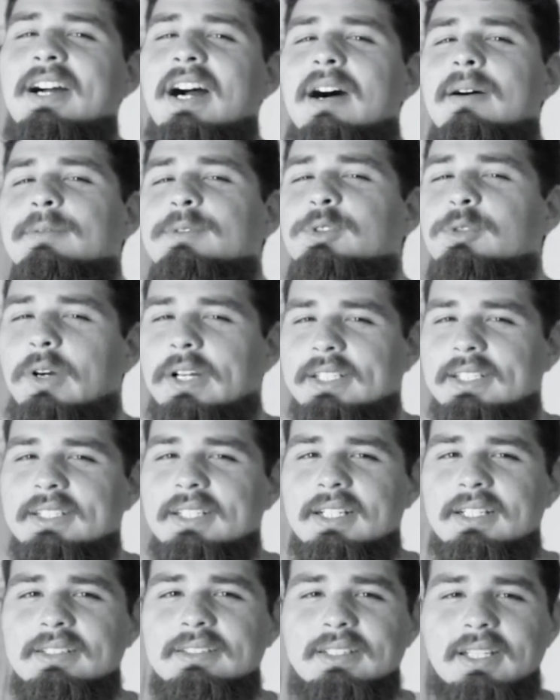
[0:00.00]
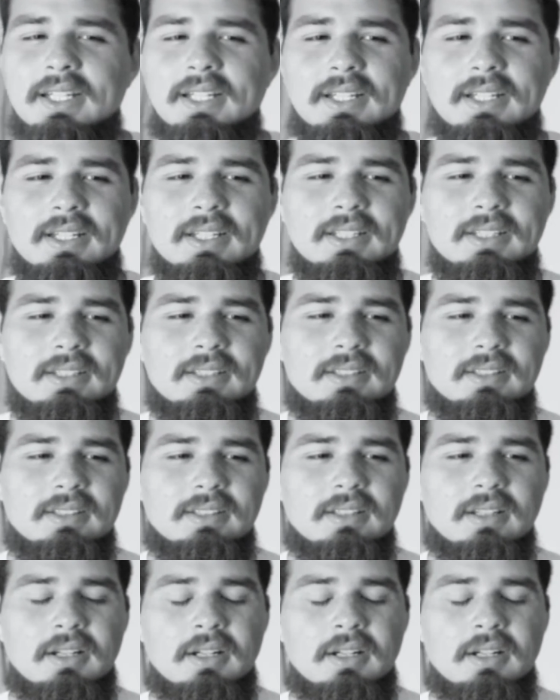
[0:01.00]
I'm 20 now, and